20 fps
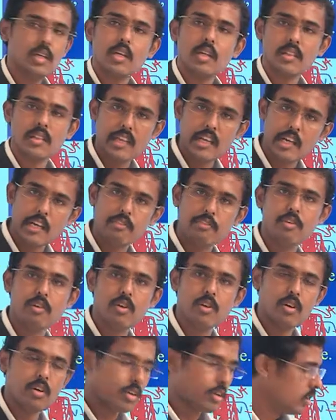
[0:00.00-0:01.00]

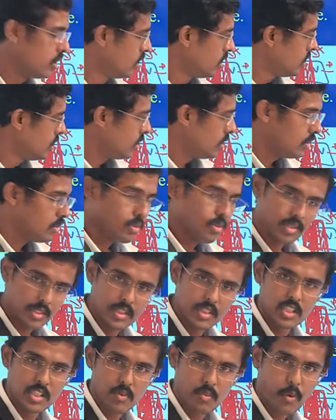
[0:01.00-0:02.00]
Therefore,
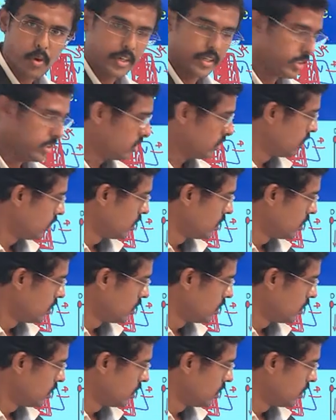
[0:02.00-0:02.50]
This is the point.